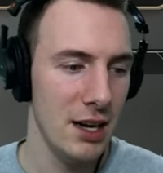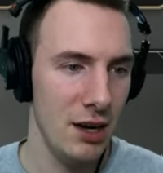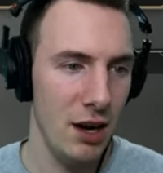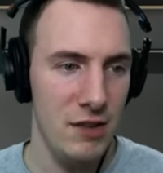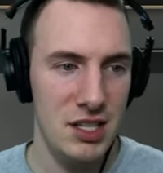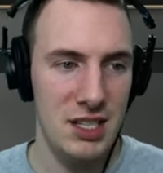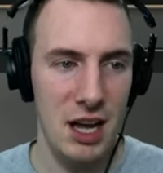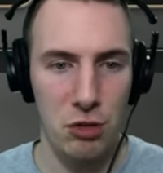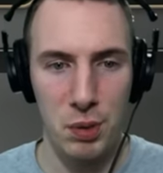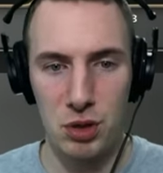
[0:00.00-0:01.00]
obviously the
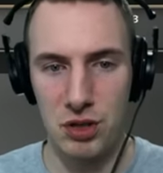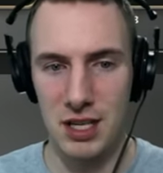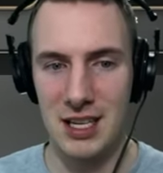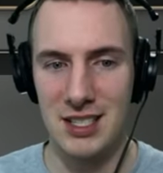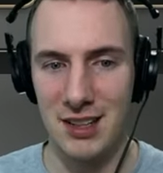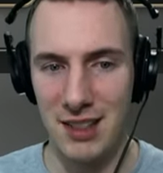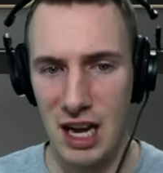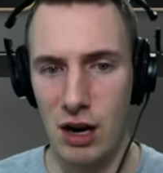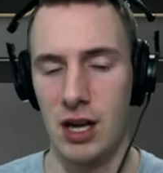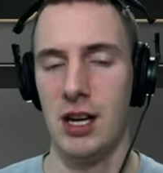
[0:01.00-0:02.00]
health potion is
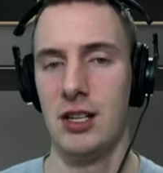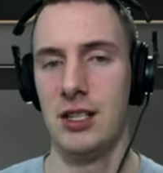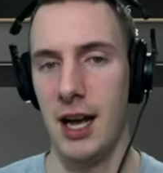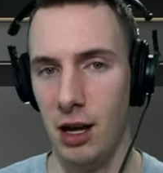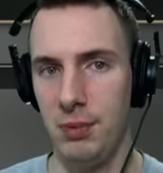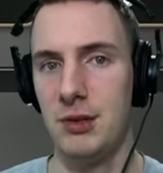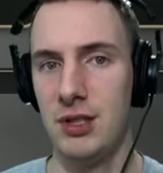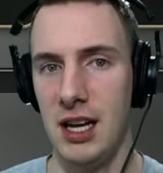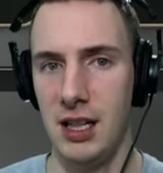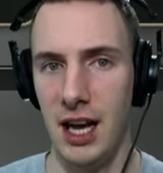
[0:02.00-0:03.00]
there to help you
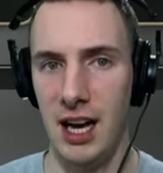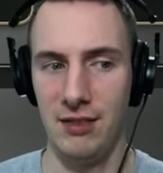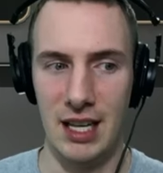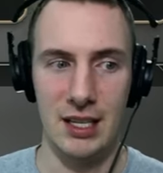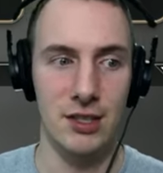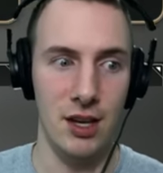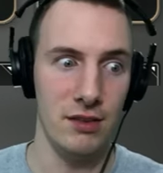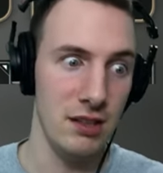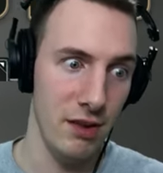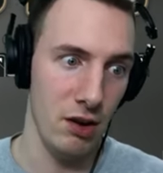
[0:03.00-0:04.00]
stay alive, and that is
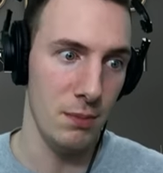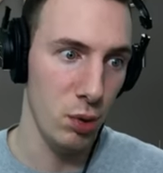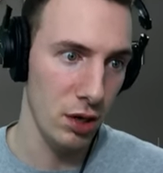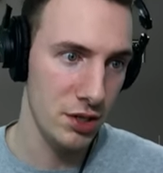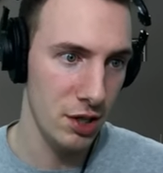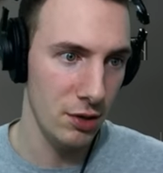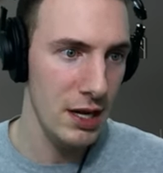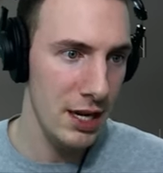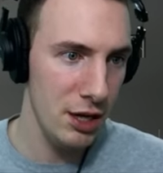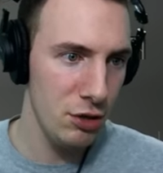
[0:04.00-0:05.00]
obviously very important. So
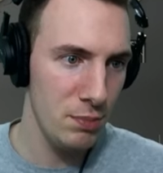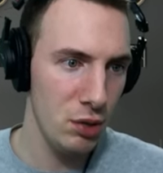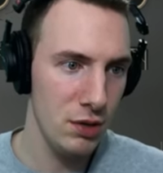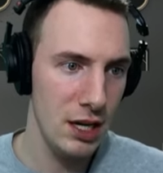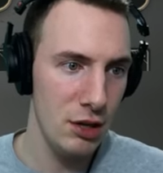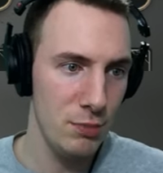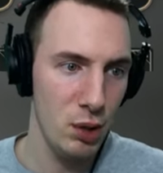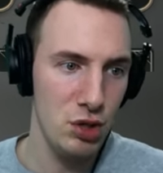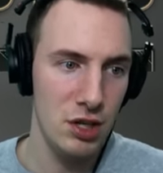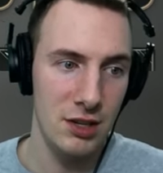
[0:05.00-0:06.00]
healer
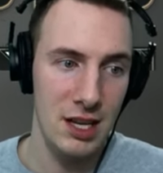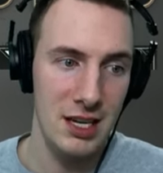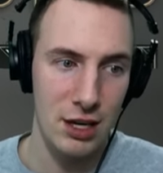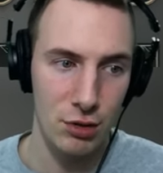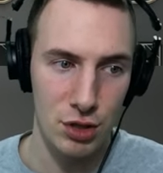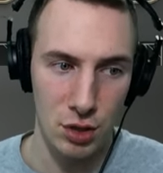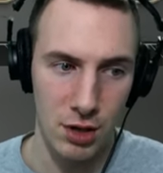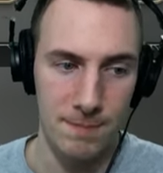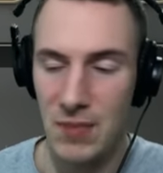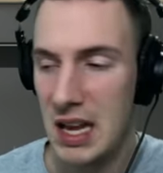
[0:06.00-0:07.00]
potion and then healer
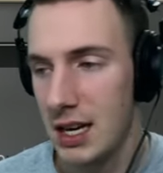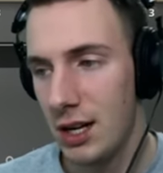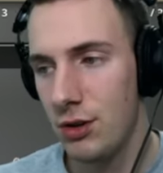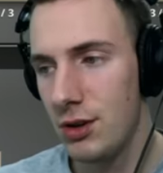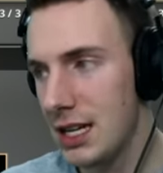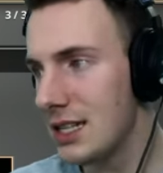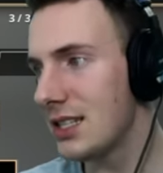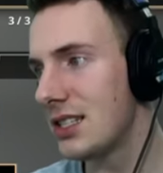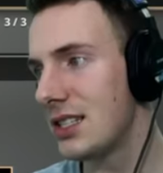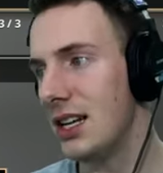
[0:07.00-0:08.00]
token. Now there
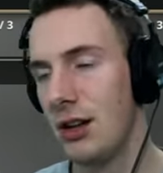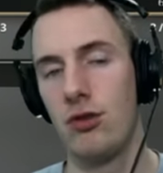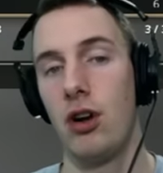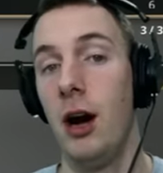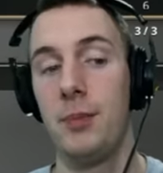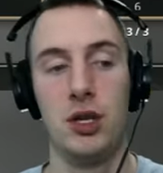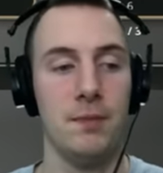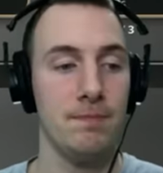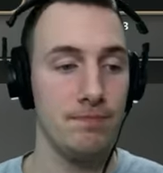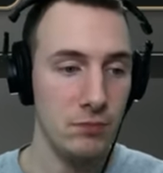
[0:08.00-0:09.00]
is another
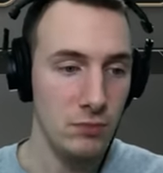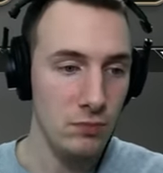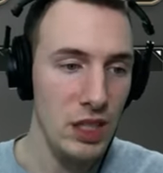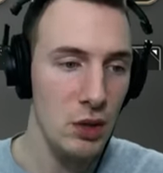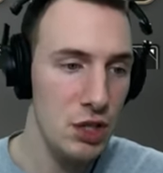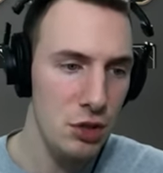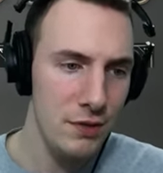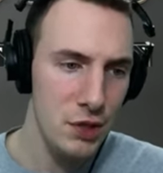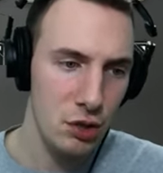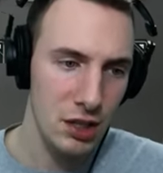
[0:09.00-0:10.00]
option. We do
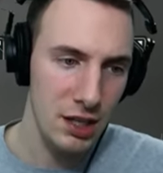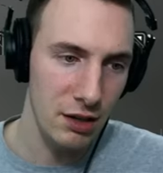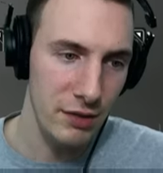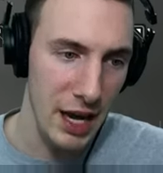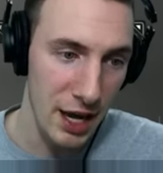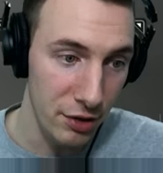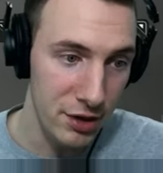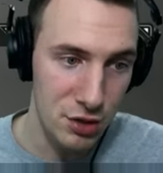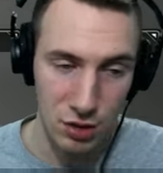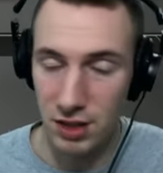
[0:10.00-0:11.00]
have Circulate of Health
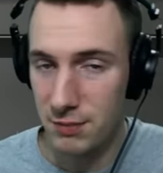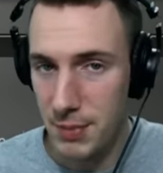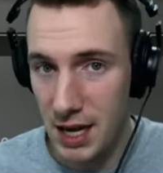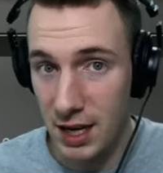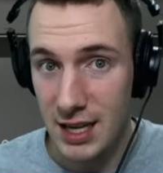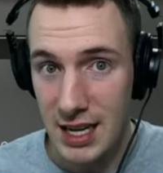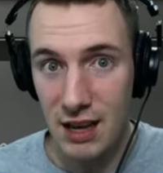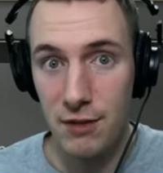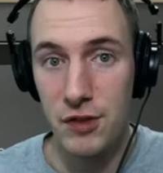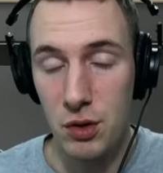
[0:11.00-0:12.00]
and Circulate of Mana.
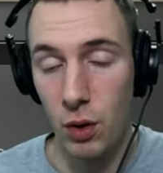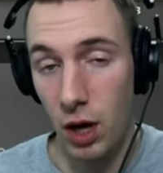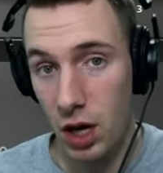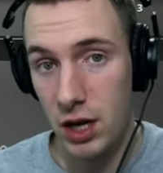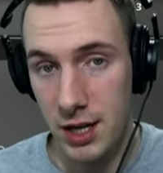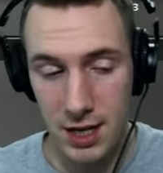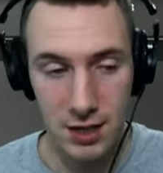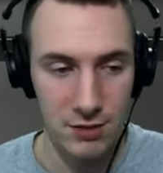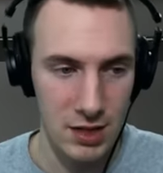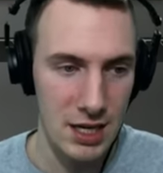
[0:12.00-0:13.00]
If you are
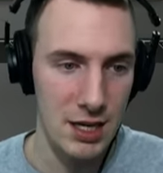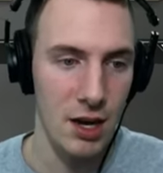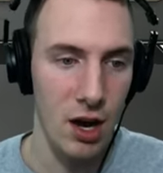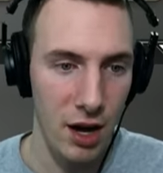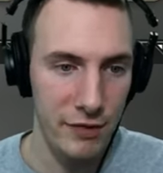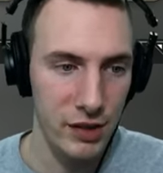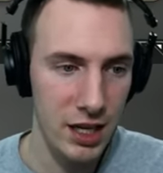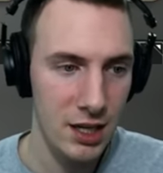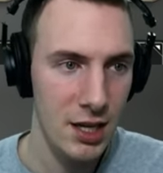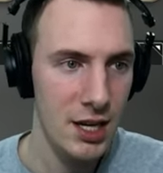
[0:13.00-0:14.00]
in the off lane,